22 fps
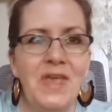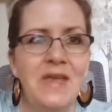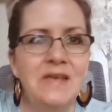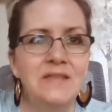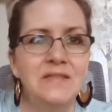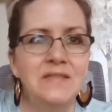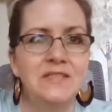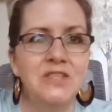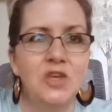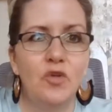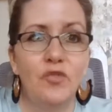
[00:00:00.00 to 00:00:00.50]

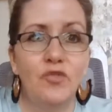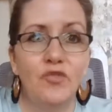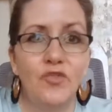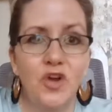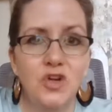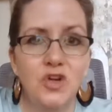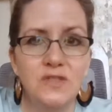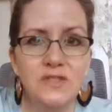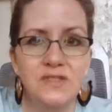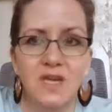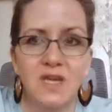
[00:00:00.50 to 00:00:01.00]
So
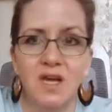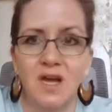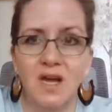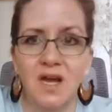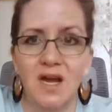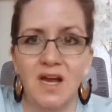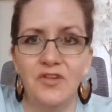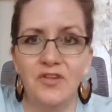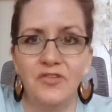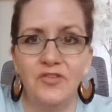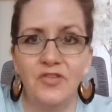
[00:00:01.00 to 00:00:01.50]
first
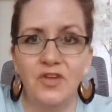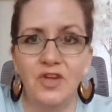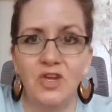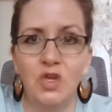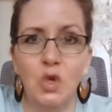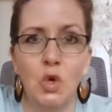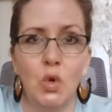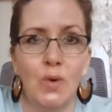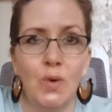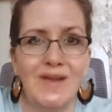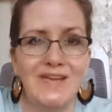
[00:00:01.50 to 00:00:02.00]
off,
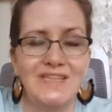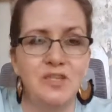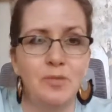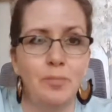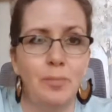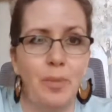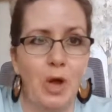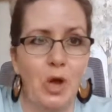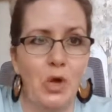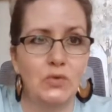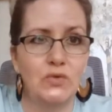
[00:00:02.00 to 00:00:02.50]
you're going to
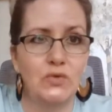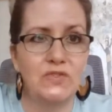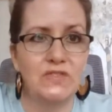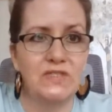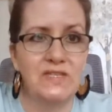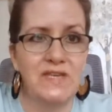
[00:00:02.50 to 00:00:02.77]
post.